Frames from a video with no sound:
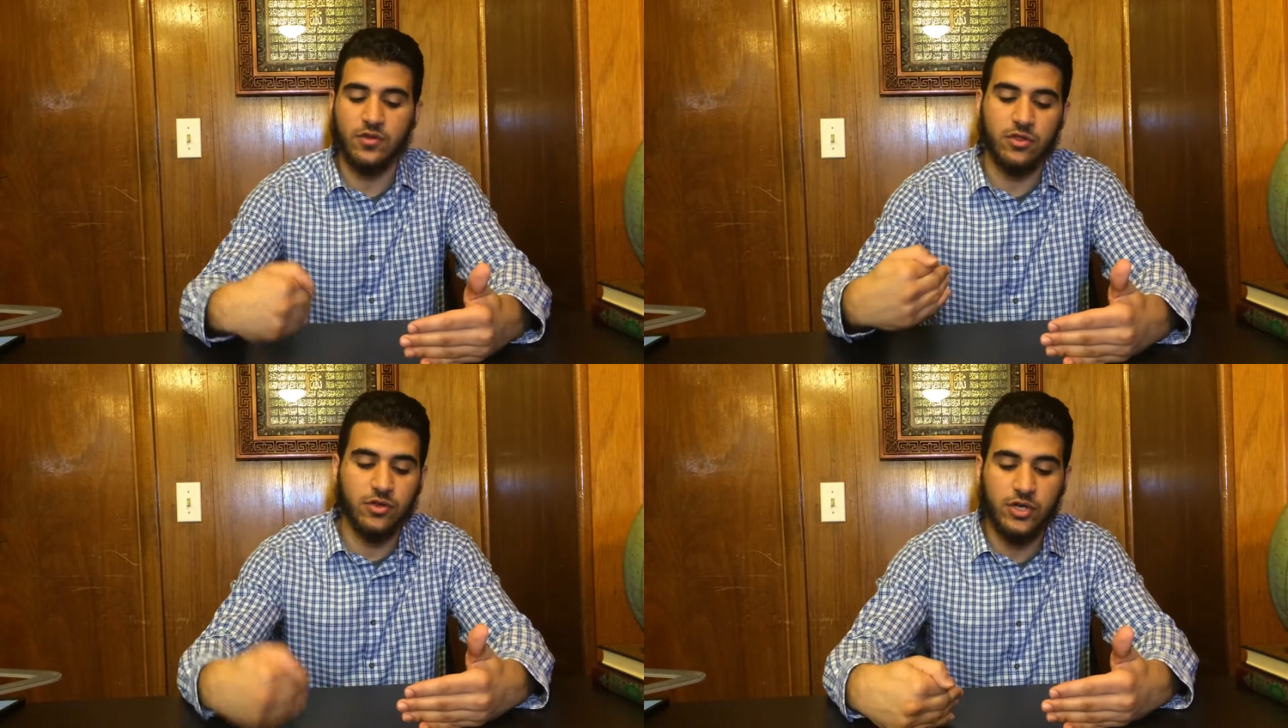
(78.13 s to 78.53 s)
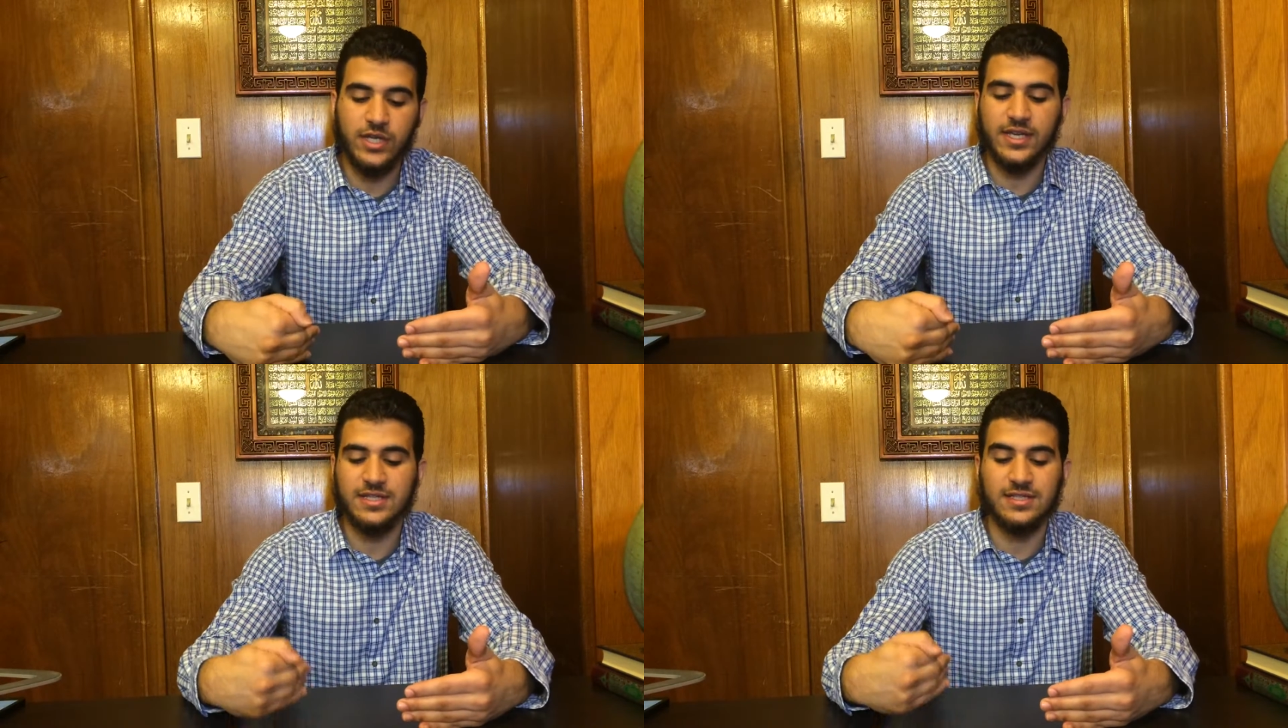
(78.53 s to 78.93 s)
for
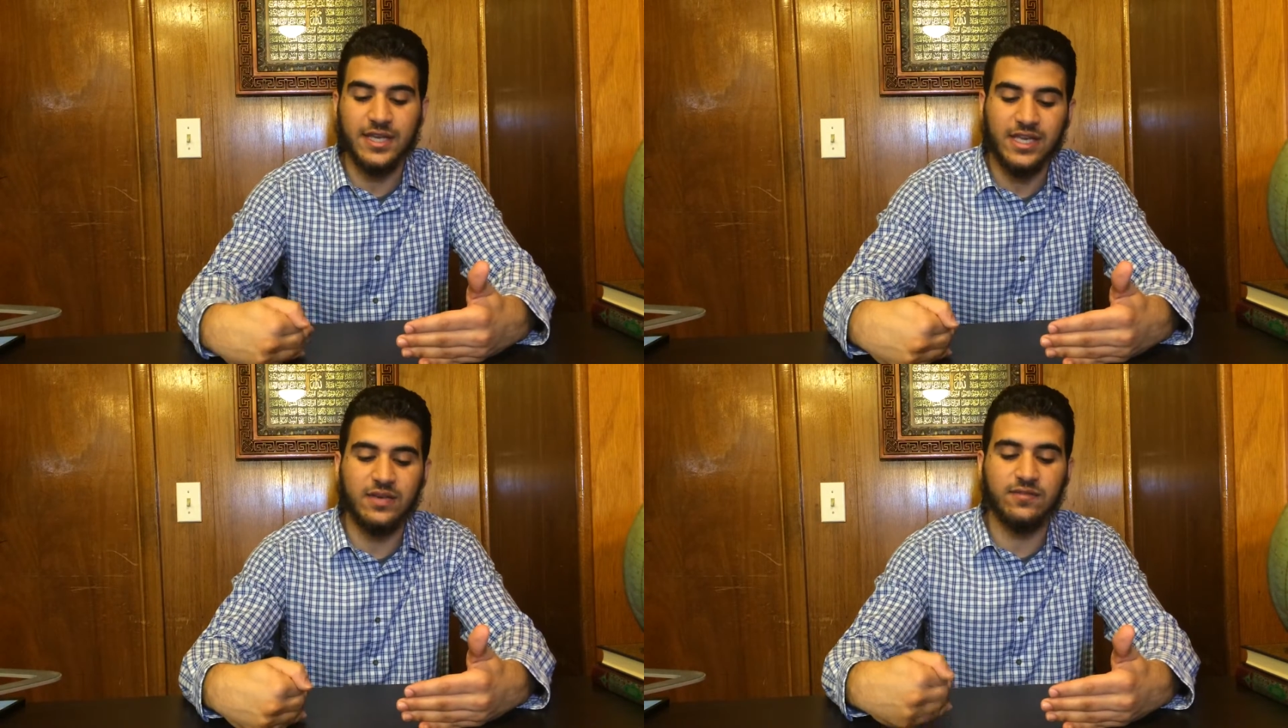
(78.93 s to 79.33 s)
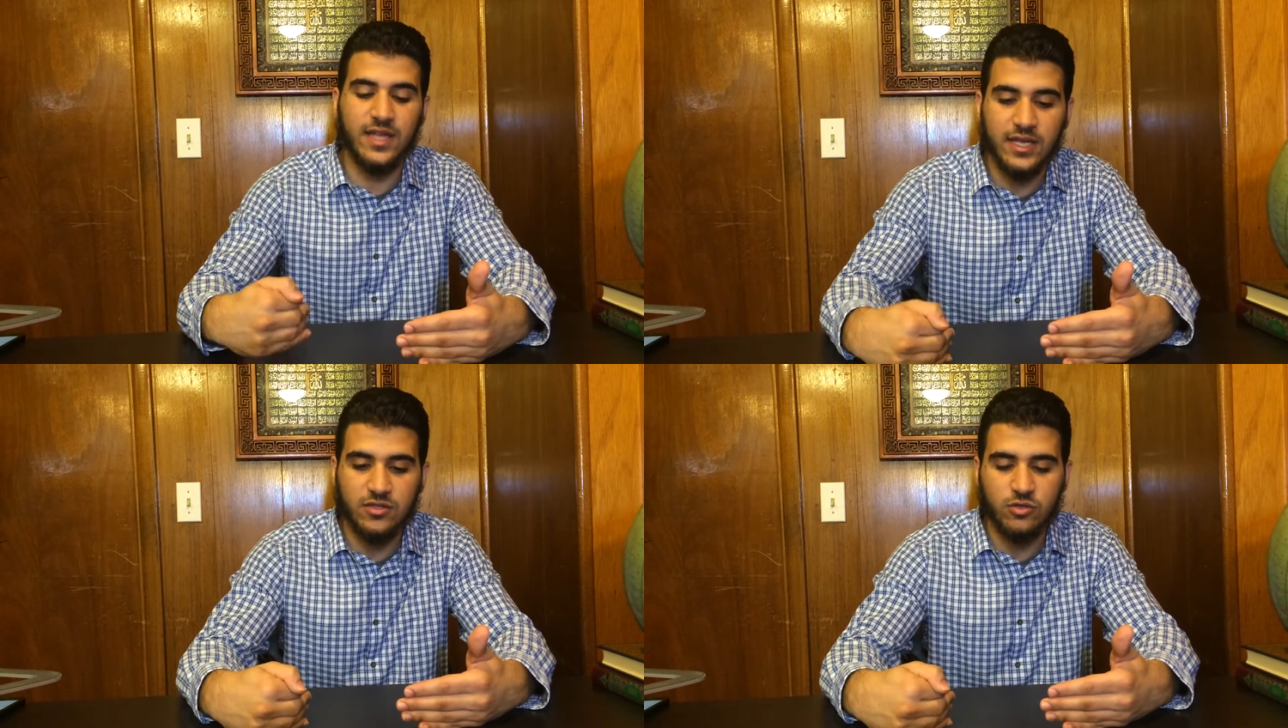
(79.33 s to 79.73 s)
30 consecutive
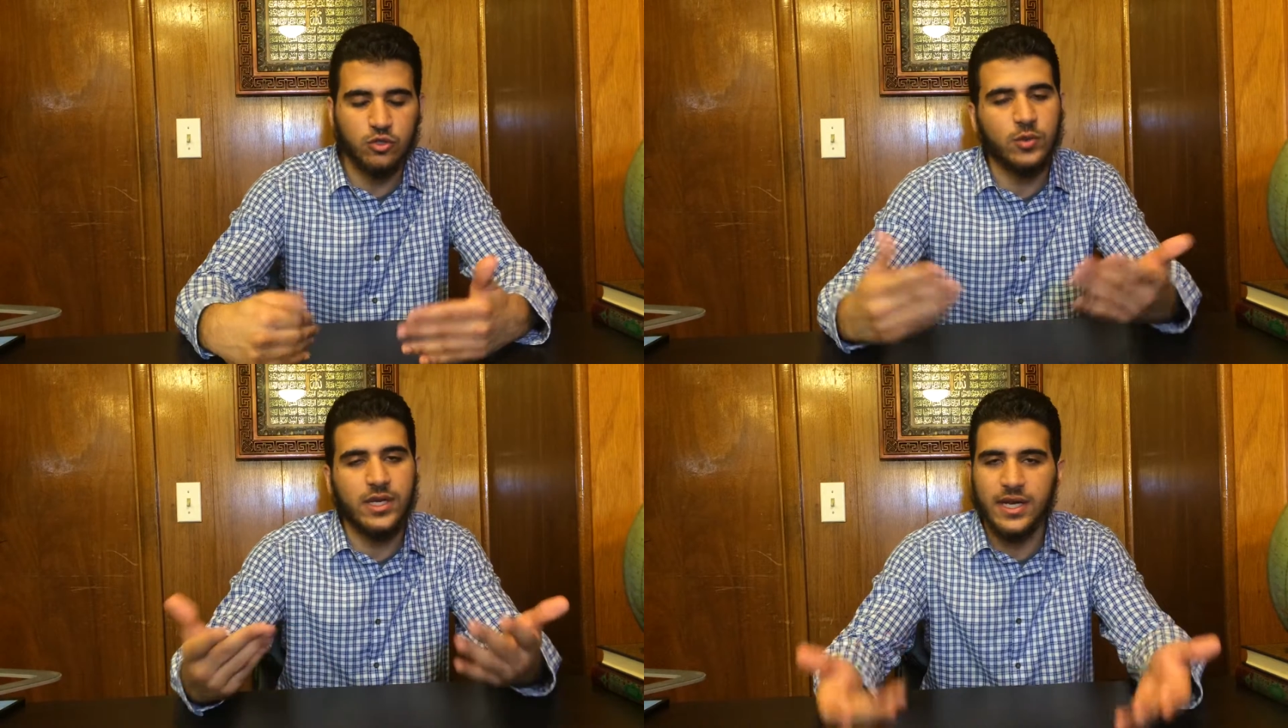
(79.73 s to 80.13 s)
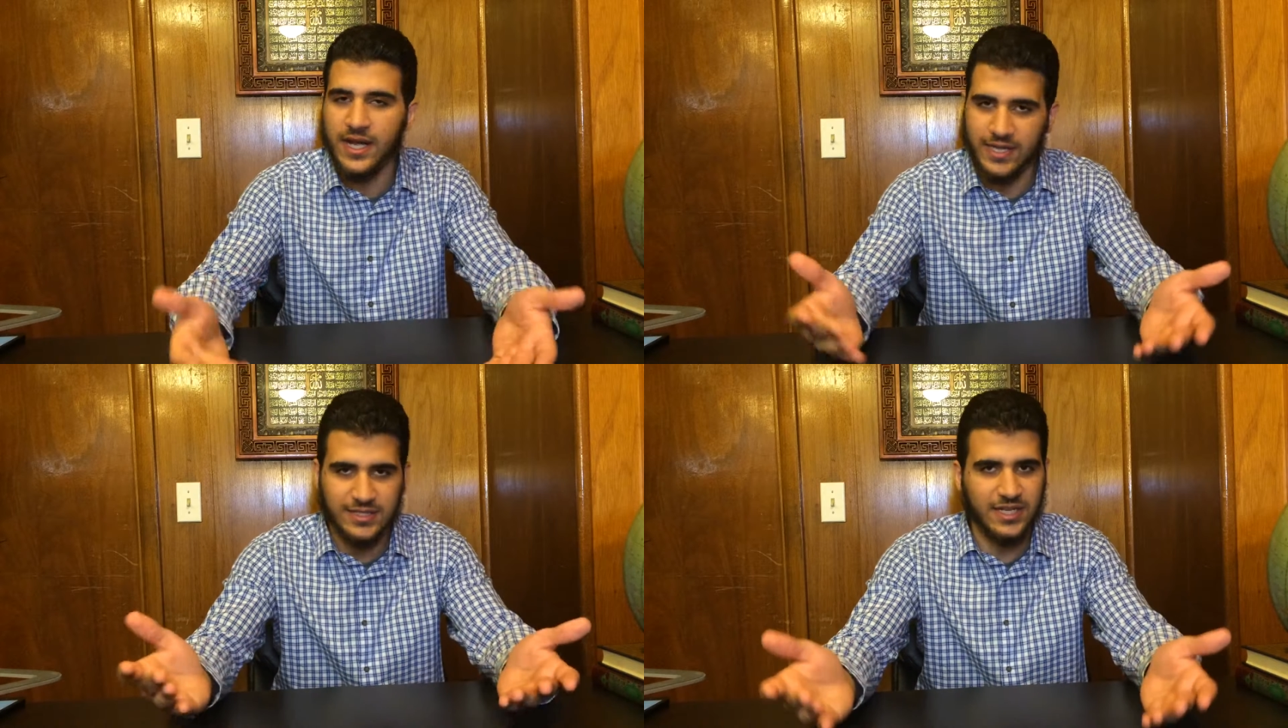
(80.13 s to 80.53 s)
days or
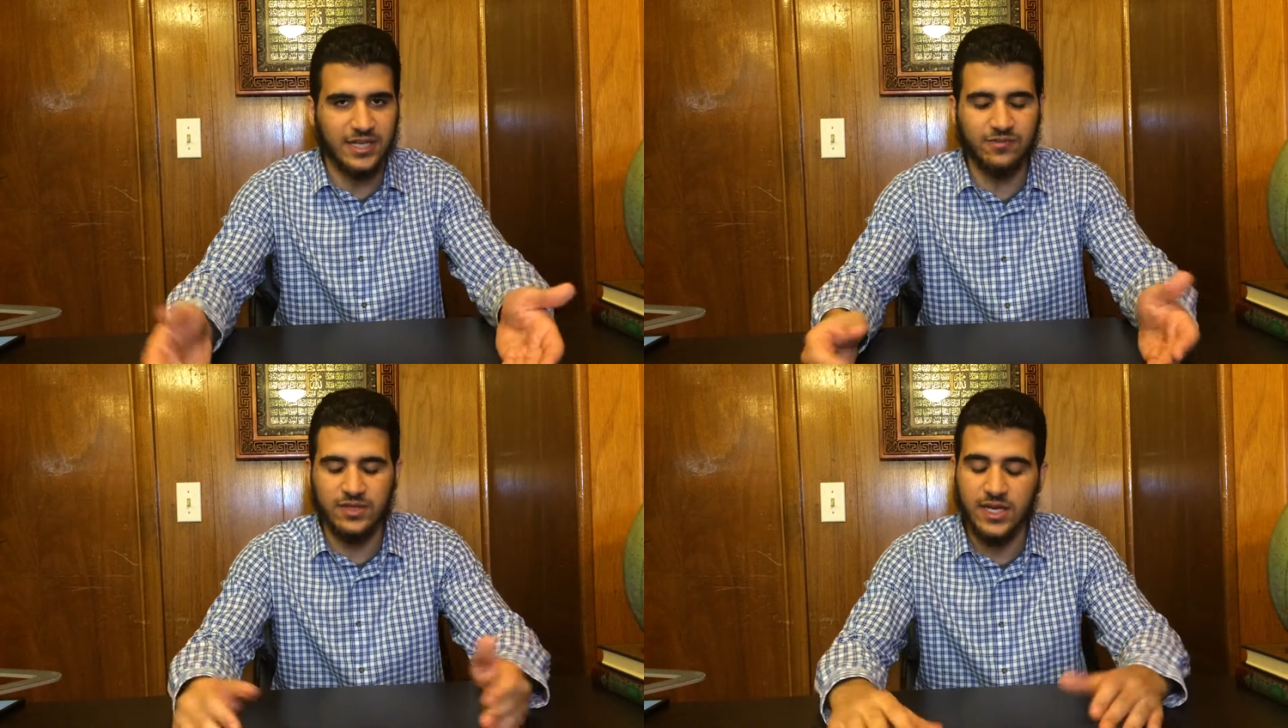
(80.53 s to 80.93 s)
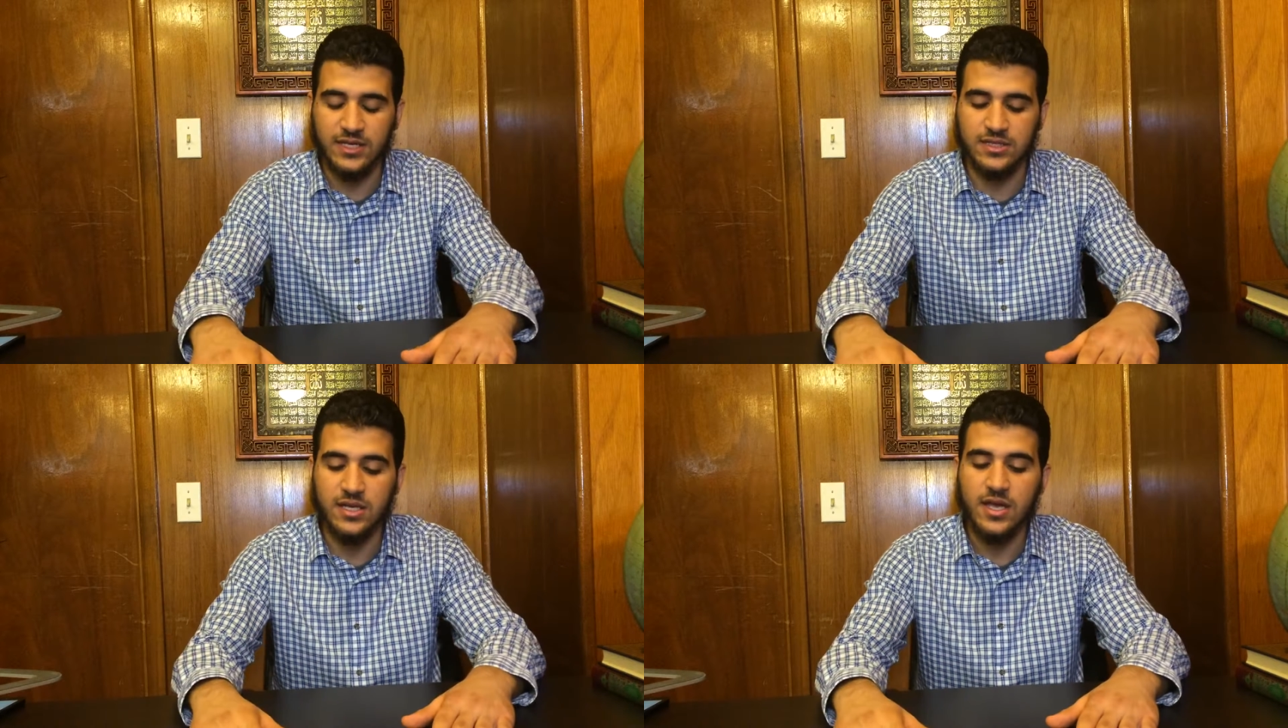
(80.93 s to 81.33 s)
29 consecutive
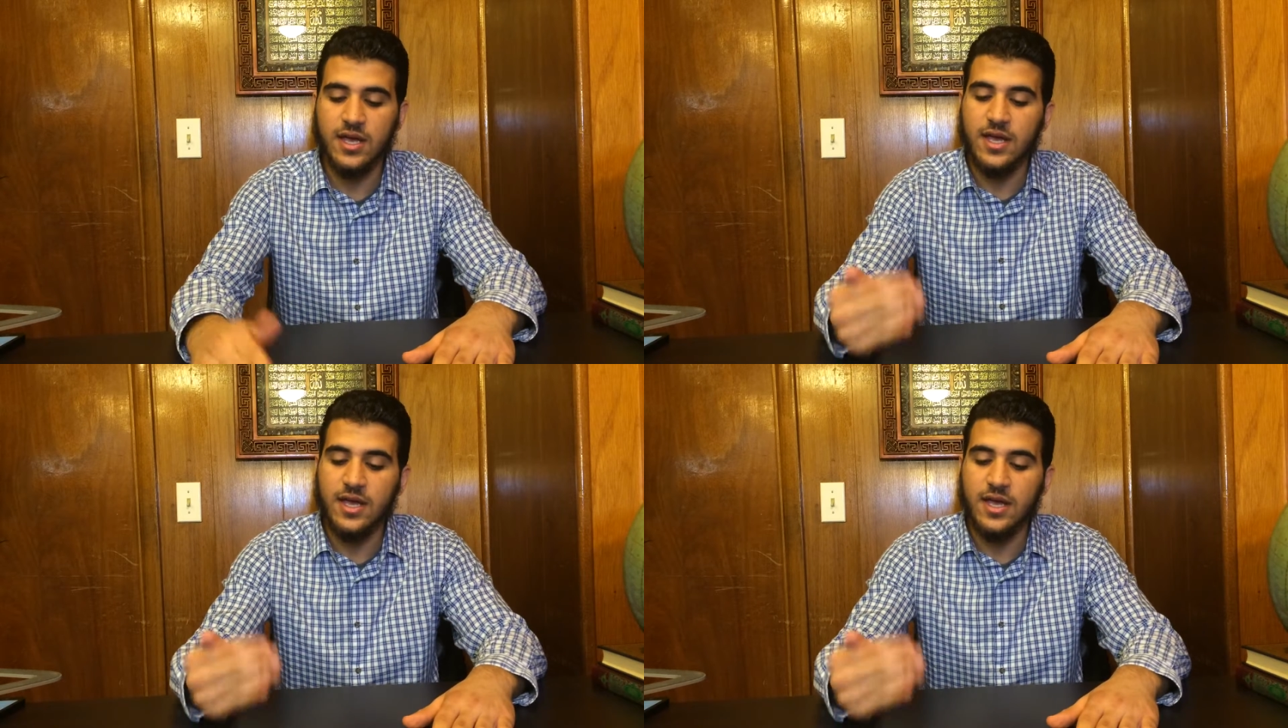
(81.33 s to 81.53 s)
days,